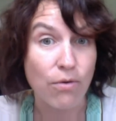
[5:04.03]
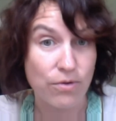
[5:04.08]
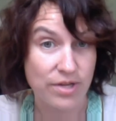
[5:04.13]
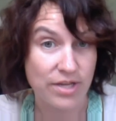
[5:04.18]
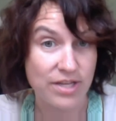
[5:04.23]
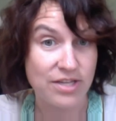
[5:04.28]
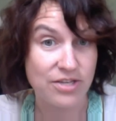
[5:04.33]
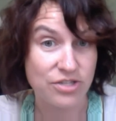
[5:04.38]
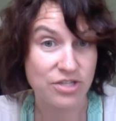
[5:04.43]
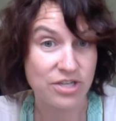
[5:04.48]

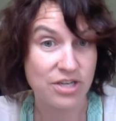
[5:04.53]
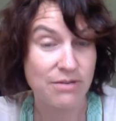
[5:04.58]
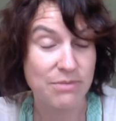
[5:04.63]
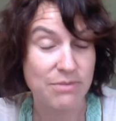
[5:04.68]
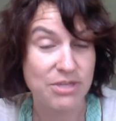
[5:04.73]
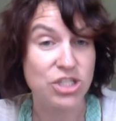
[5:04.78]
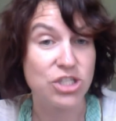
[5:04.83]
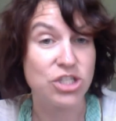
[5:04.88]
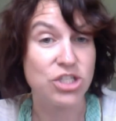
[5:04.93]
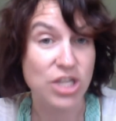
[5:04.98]
that there's going to
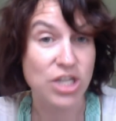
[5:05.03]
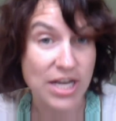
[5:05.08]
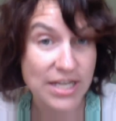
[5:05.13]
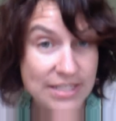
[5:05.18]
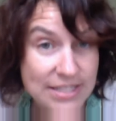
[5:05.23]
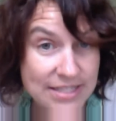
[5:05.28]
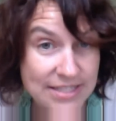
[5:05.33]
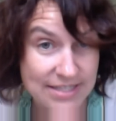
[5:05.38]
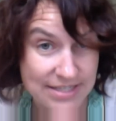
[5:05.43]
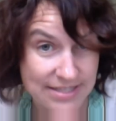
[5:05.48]
be
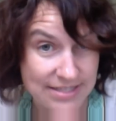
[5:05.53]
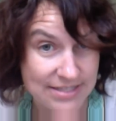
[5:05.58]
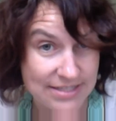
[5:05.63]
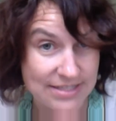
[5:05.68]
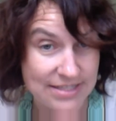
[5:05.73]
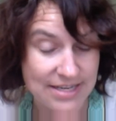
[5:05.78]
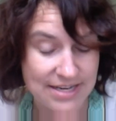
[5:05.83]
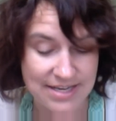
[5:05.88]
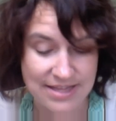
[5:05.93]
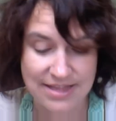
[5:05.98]
justice
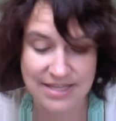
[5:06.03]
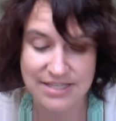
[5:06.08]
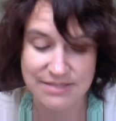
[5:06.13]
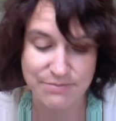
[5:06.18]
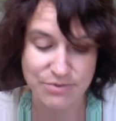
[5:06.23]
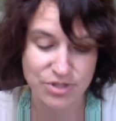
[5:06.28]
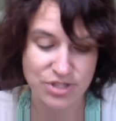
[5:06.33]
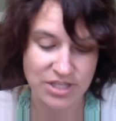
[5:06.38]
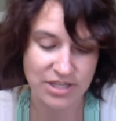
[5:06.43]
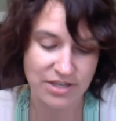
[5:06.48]
in this
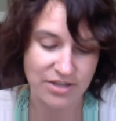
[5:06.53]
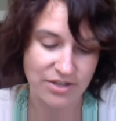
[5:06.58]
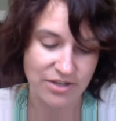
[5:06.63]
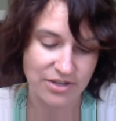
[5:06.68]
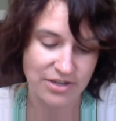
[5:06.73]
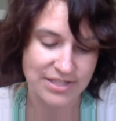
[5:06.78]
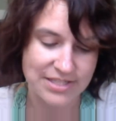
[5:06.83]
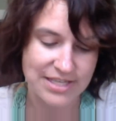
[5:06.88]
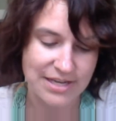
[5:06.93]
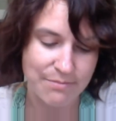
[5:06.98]
particular
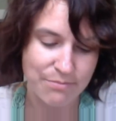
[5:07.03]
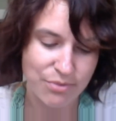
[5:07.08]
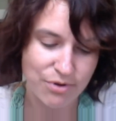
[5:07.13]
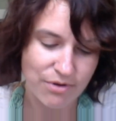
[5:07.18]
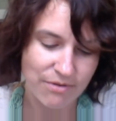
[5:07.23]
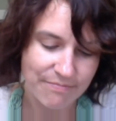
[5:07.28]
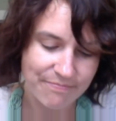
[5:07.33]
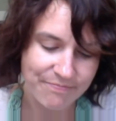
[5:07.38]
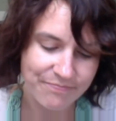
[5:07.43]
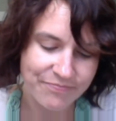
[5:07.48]
example.